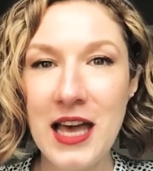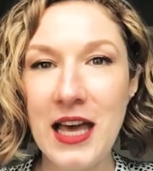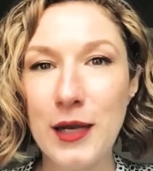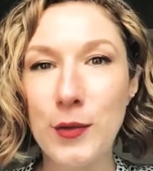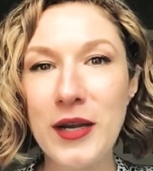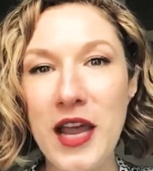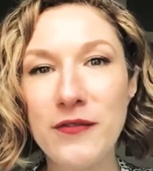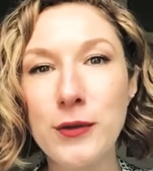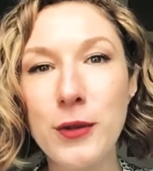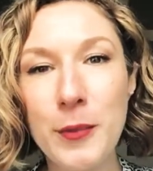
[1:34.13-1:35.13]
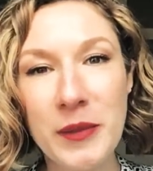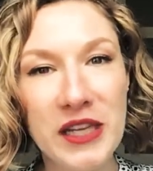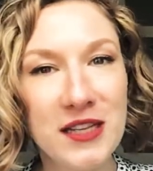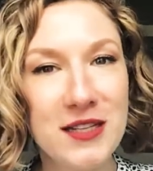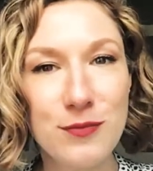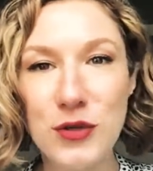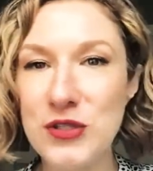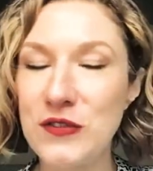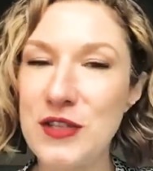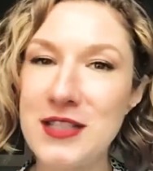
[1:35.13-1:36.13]
And whenever we meet, and
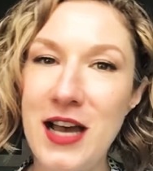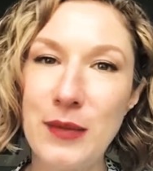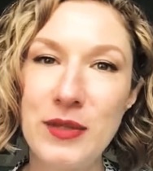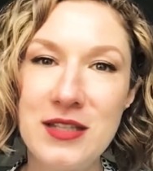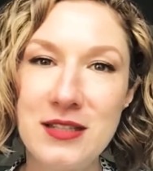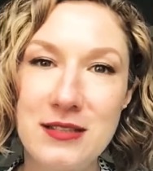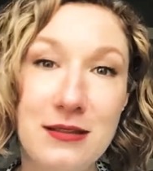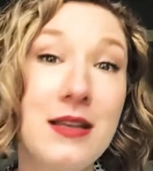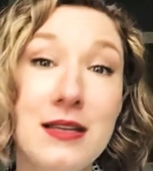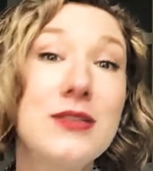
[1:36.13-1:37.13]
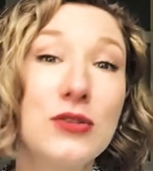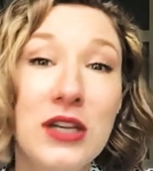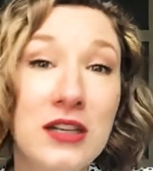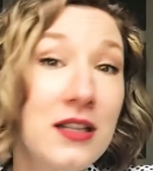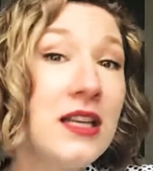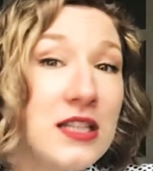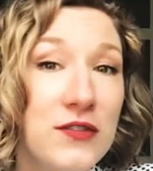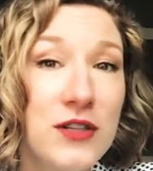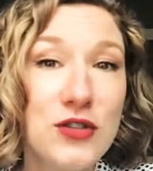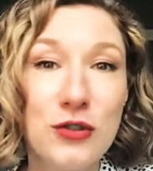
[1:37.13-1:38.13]
most of the time it is on an
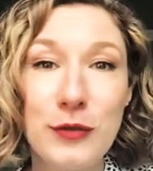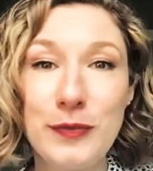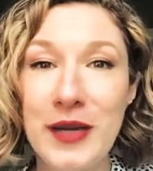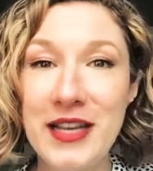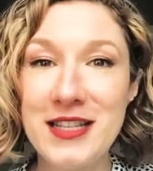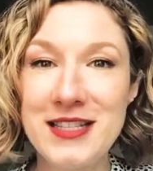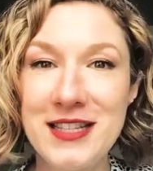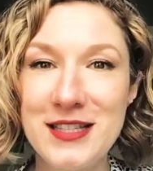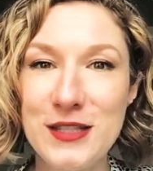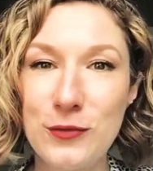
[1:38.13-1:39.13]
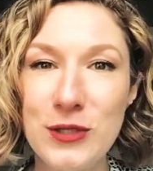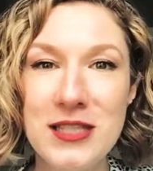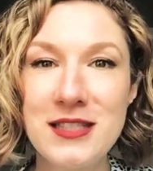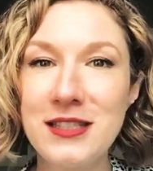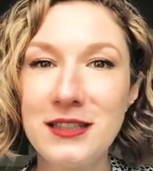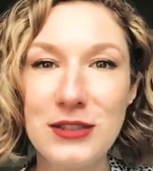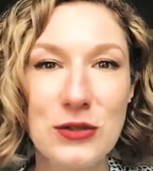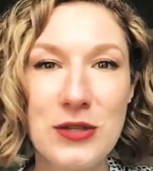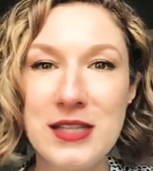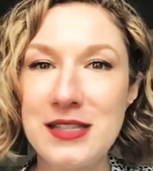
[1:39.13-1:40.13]
individual basis, we still
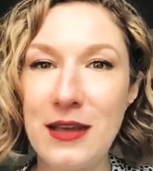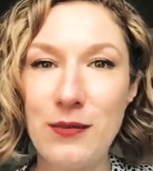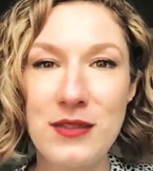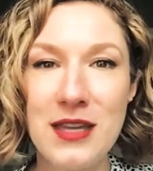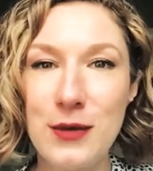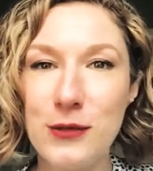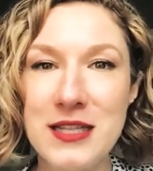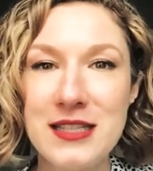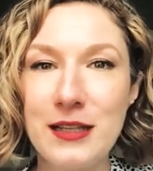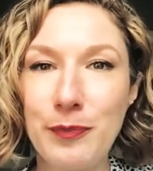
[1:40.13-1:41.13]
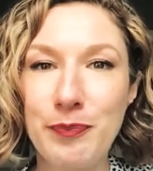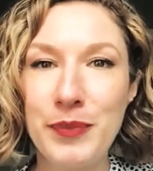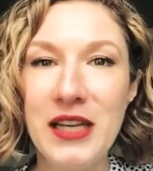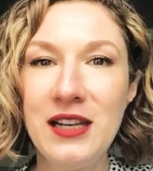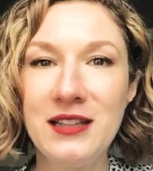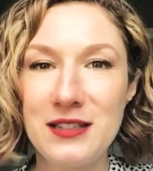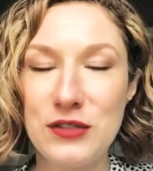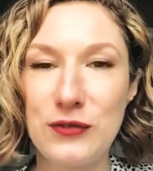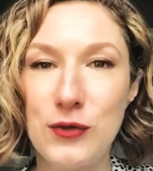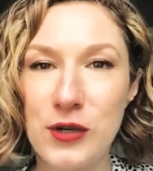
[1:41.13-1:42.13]
do the same thing. We're still pillars
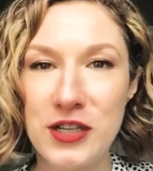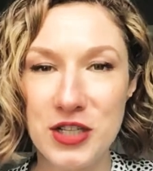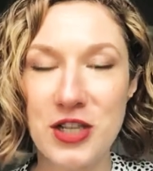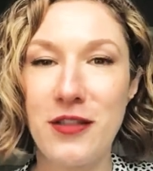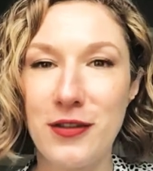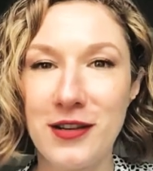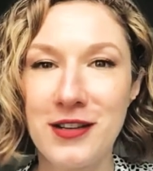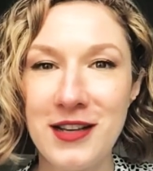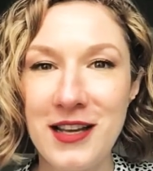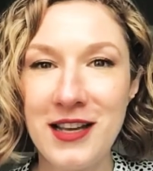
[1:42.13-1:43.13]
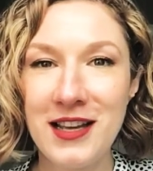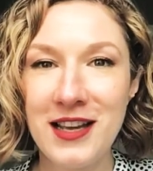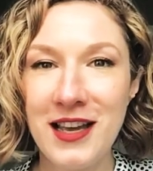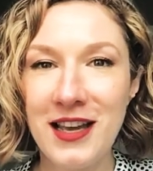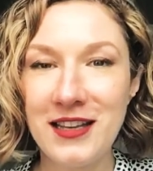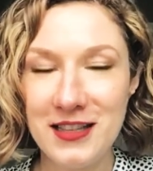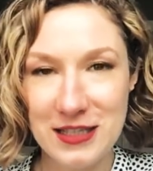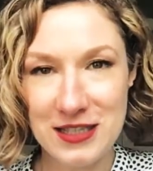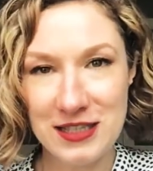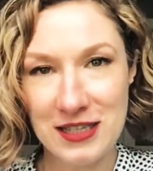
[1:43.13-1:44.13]
for each other in
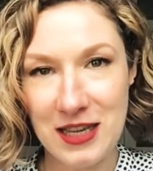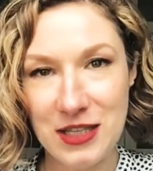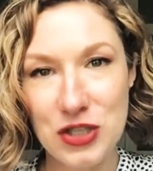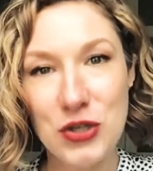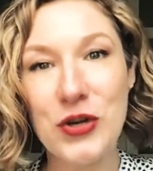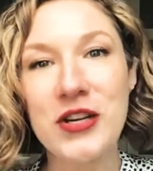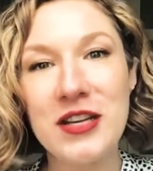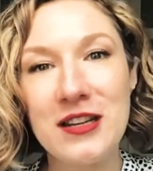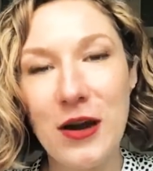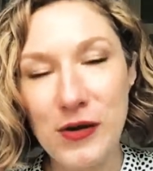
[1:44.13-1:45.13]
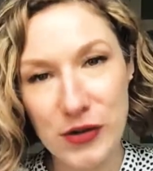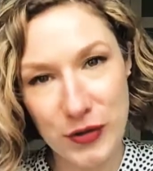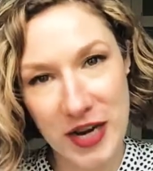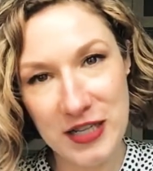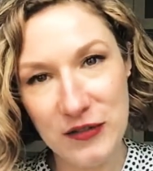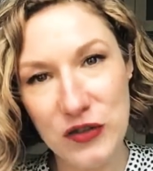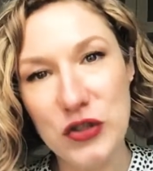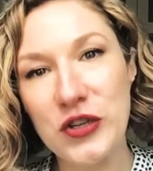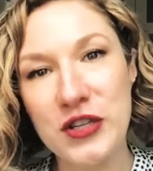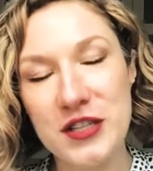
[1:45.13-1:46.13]
this journey, in our creative
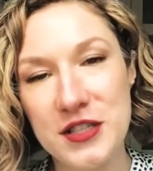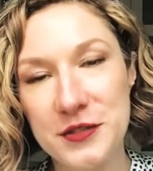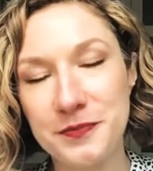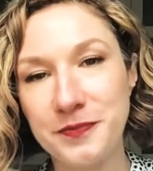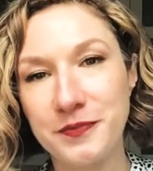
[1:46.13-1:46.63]
journeys.